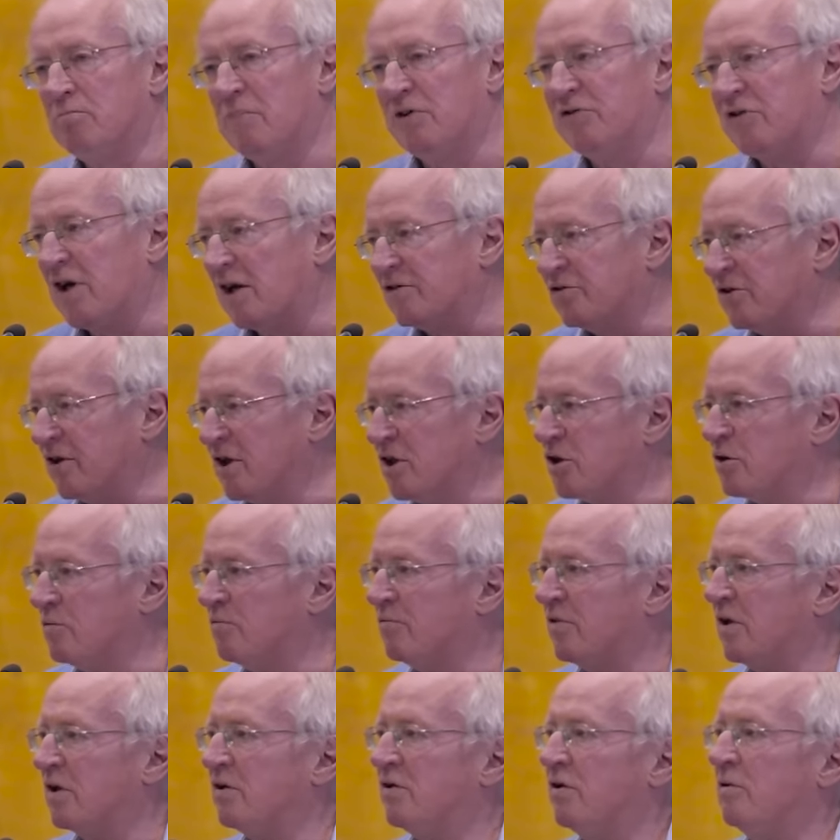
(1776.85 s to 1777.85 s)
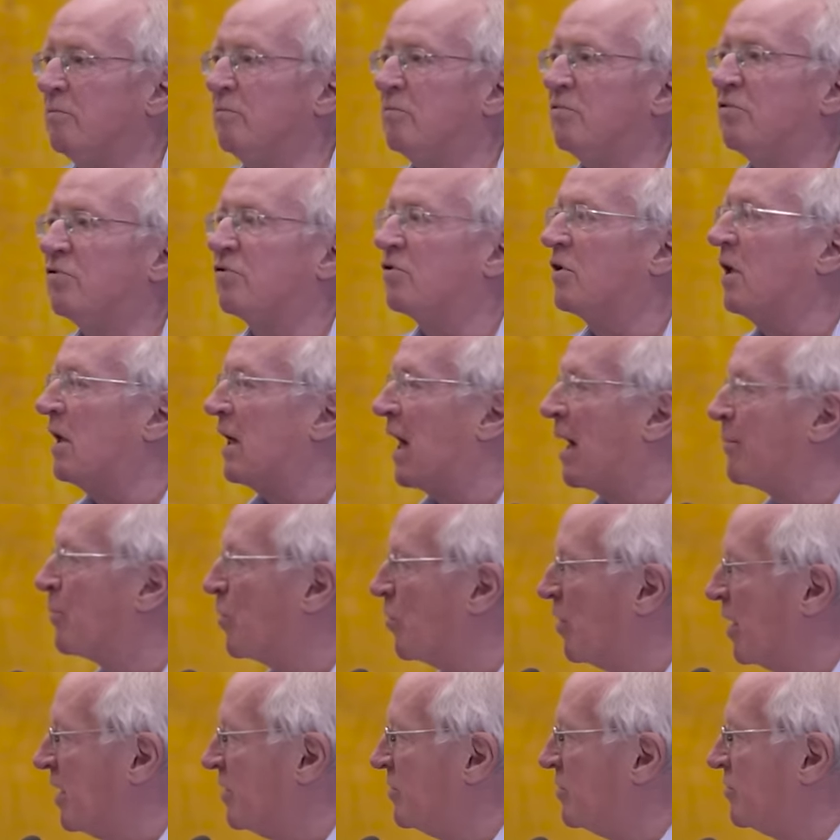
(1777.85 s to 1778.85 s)
Assassination victims,
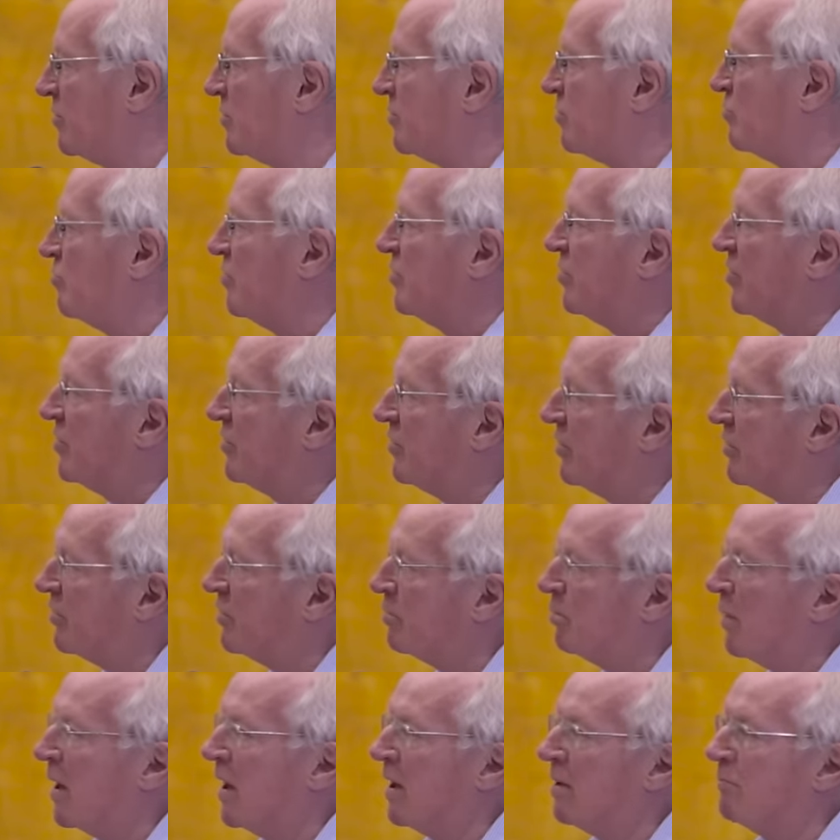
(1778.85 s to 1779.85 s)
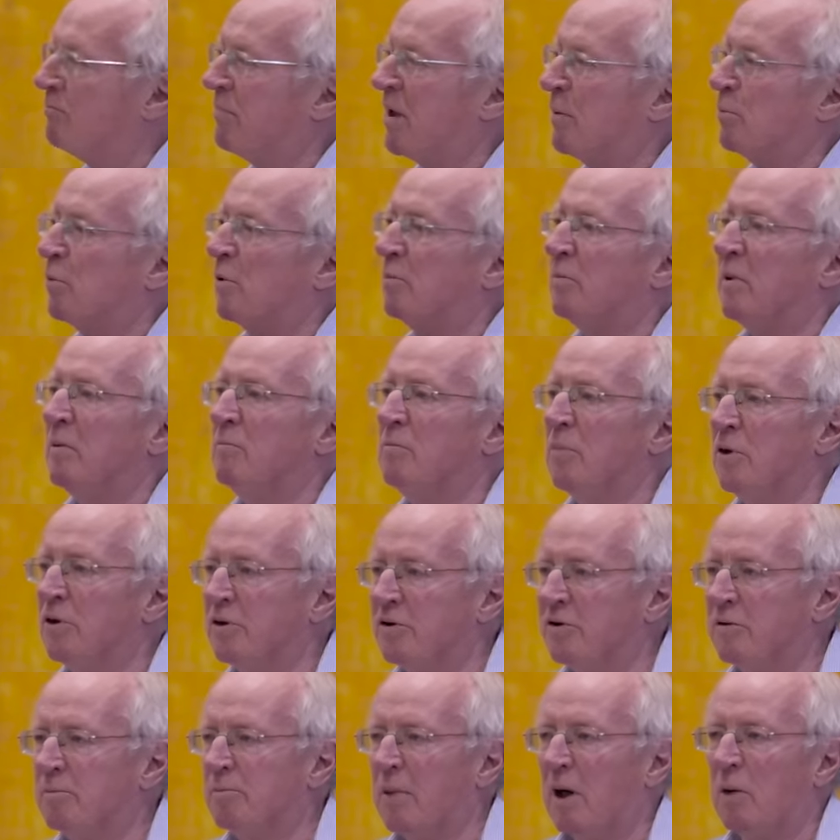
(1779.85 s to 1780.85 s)
collaborators, resistance men, people who had been
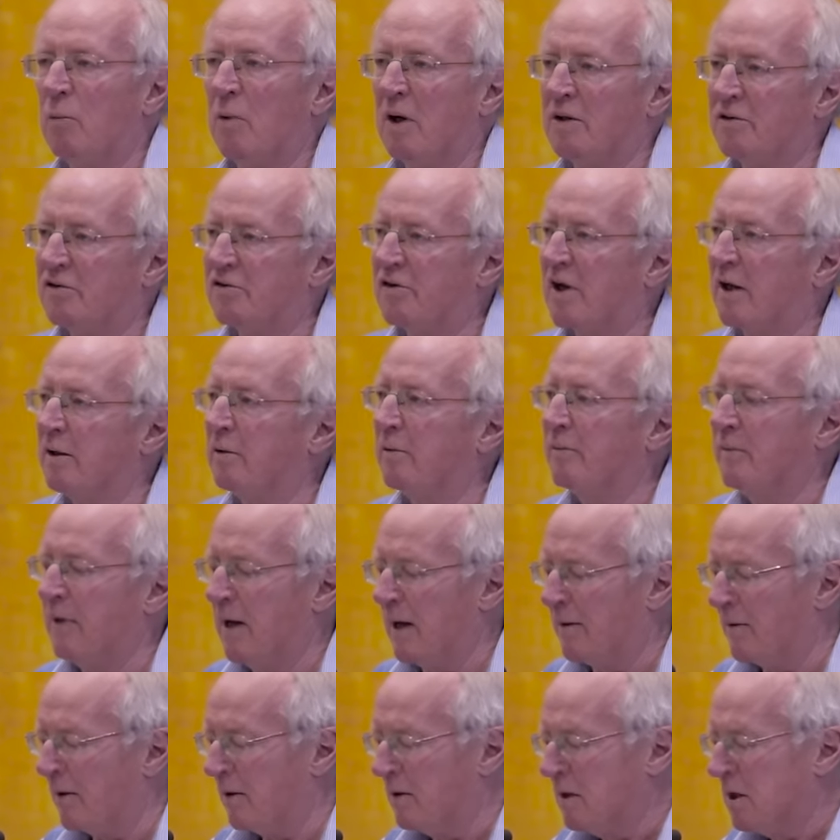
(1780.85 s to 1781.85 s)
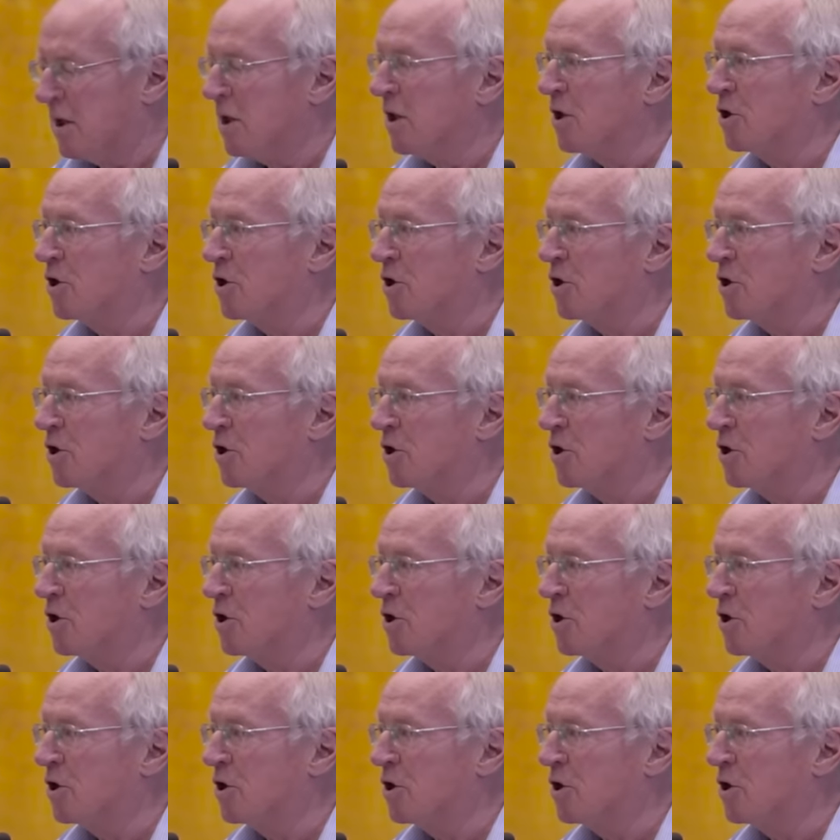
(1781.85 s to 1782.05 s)
murdered by one side or the other,